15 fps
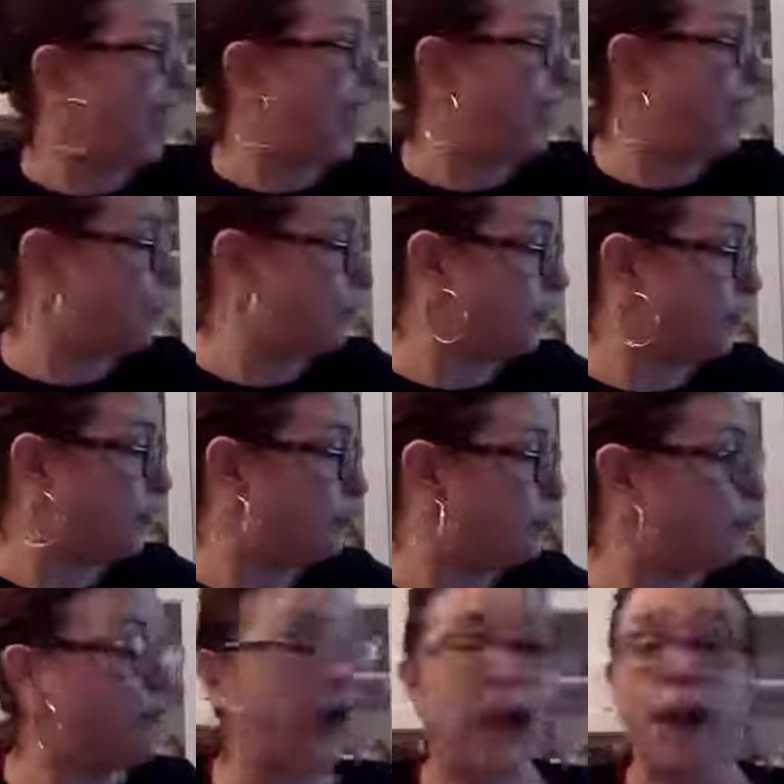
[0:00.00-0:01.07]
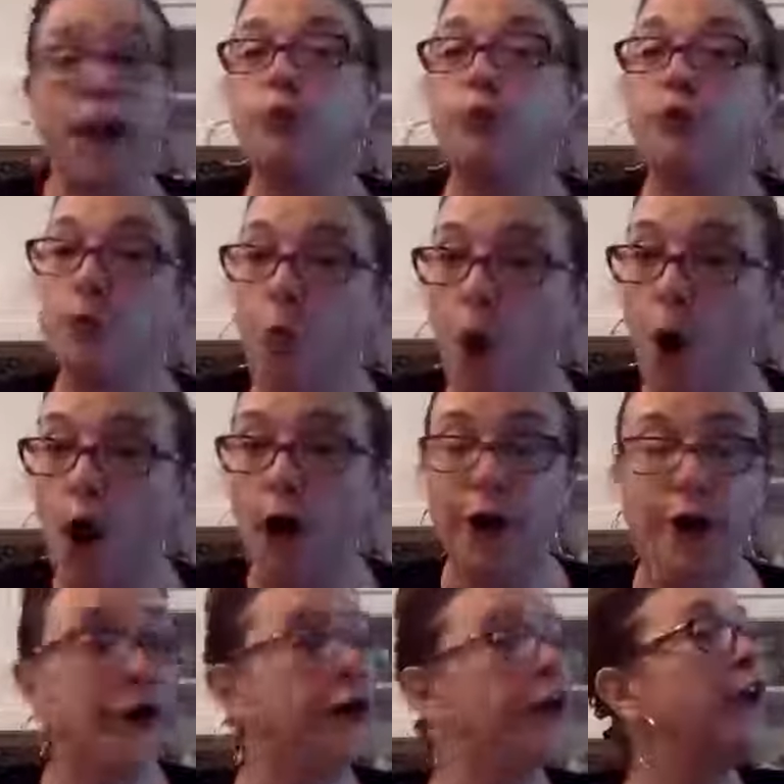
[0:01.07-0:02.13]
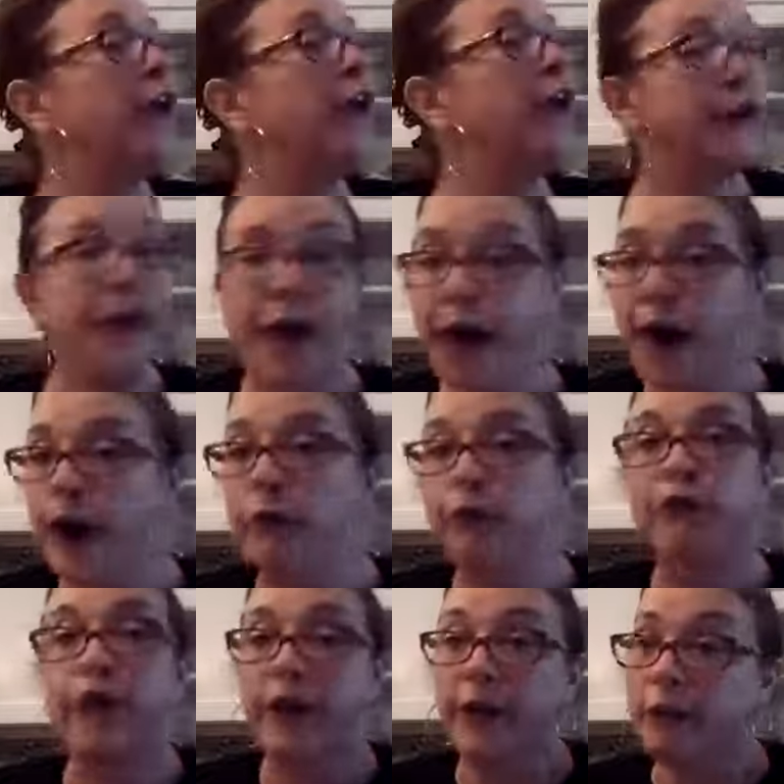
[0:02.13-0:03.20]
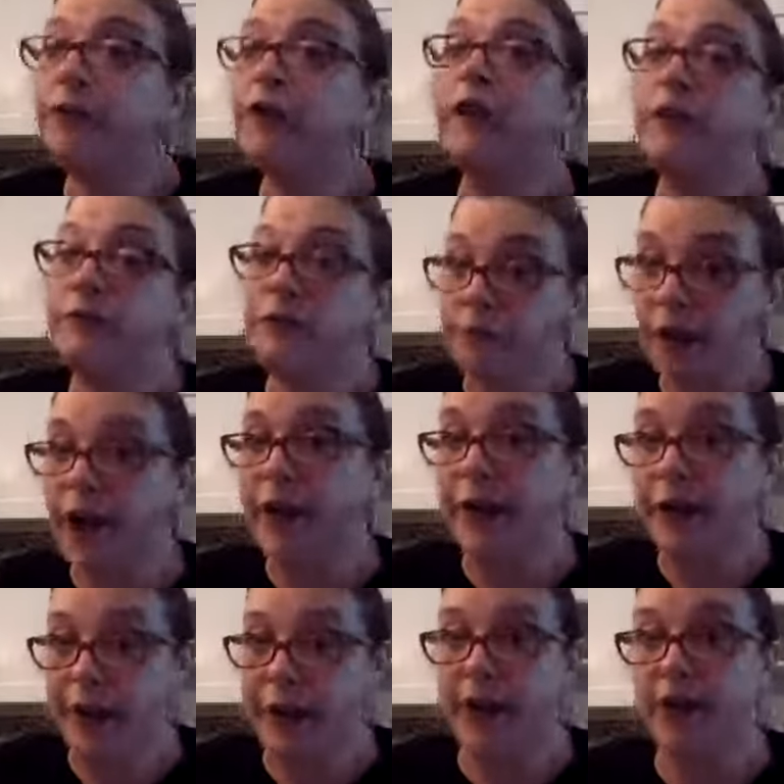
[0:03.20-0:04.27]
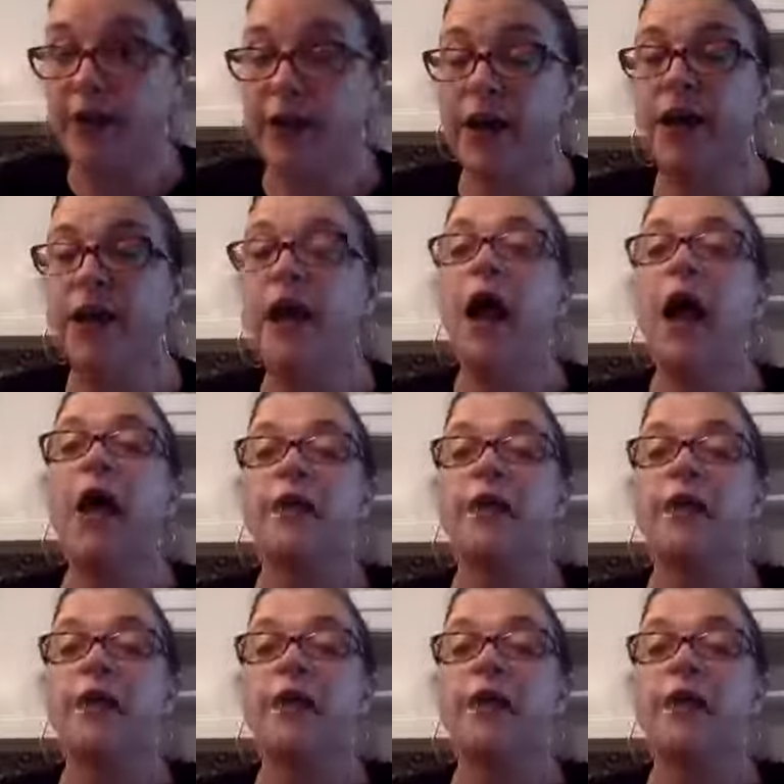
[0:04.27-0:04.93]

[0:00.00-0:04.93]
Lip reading: and her little crate with water, the couch, like a really fun area,